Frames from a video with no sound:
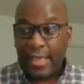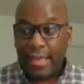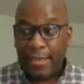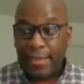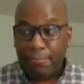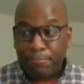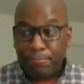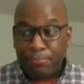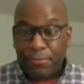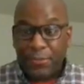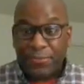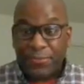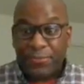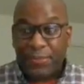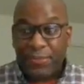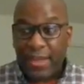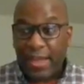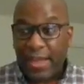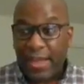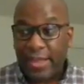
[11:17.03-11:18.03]

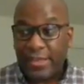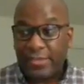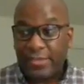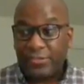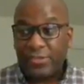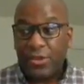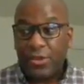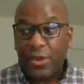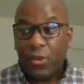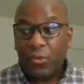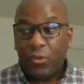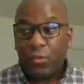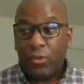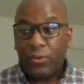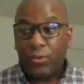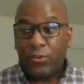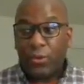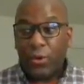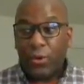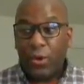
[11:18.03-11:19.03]
empathize
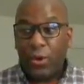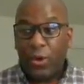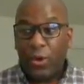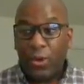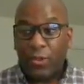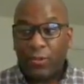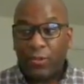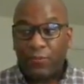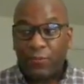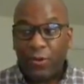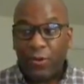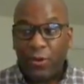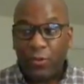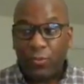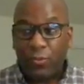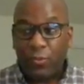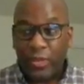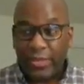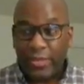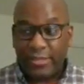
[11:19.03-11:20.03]
with all of
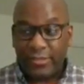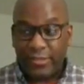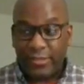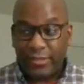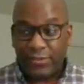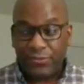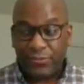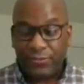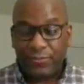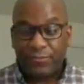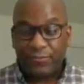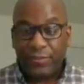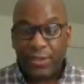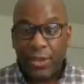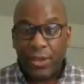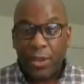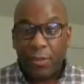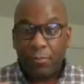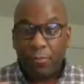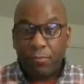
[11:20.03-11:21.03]
our weakness.
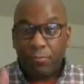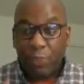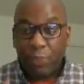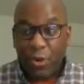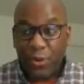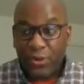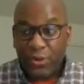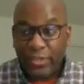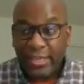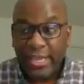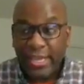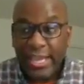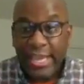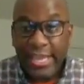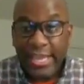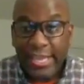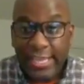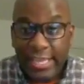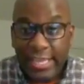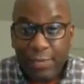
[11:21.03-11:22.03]
Mark
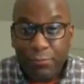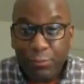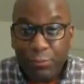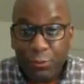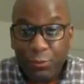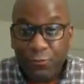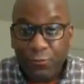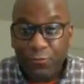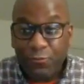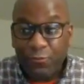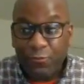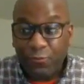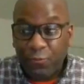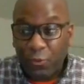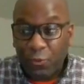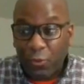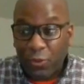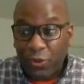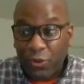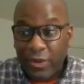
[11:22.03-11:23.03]
Hebrew
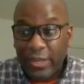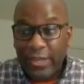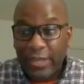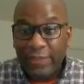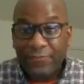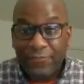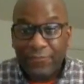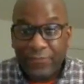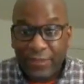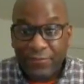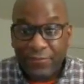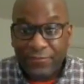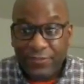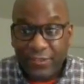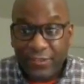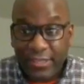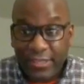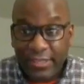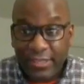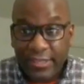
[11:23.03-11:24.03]

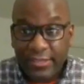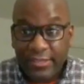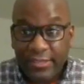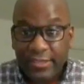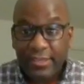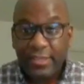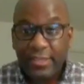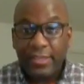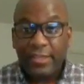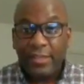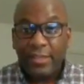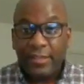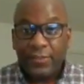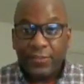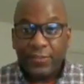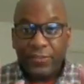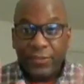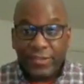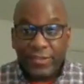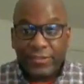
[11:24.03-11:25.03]
4:15.
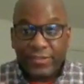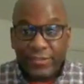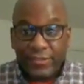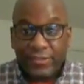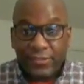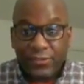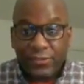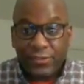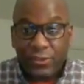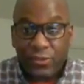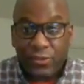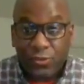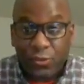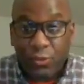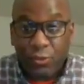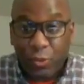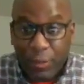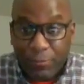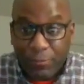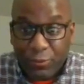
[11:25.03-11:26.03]
This is the
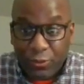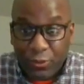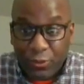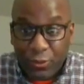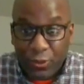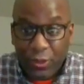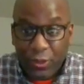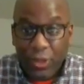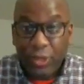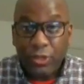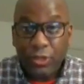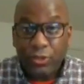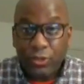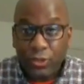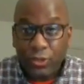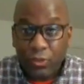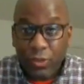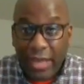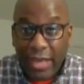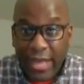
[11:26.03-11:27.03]
scripture
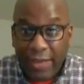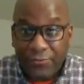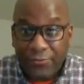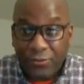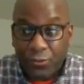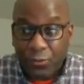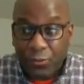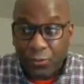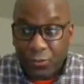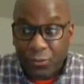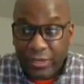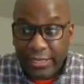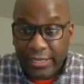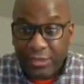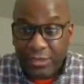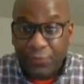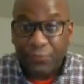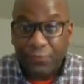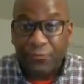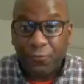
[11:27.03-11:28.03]
you have to
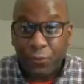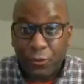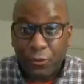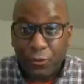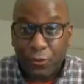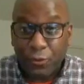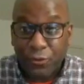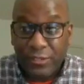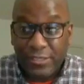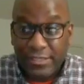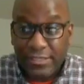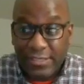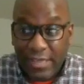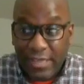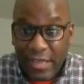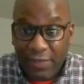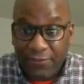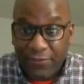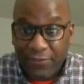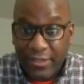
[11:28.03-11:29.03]
read for
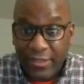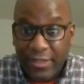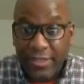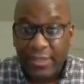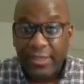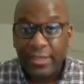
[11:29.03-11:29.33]
yourself.